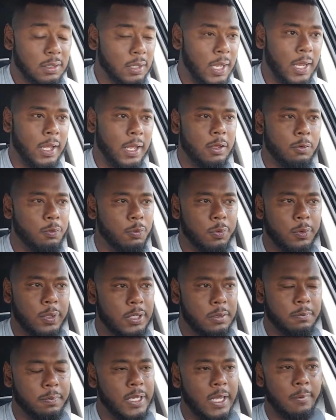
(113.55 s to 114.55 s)
Like, he
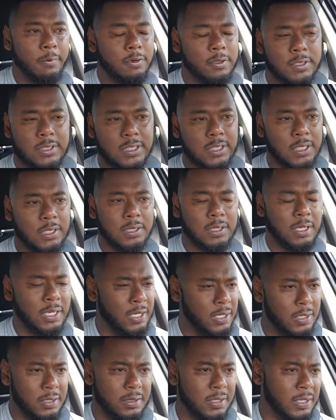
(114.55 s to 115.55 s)
wouldn't be able to see
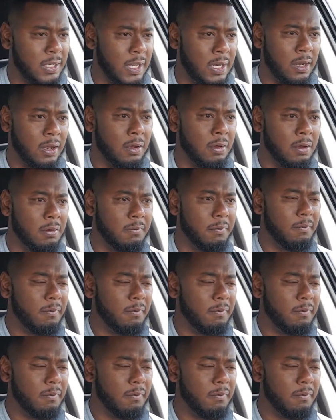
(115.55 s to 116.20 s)
anything at all.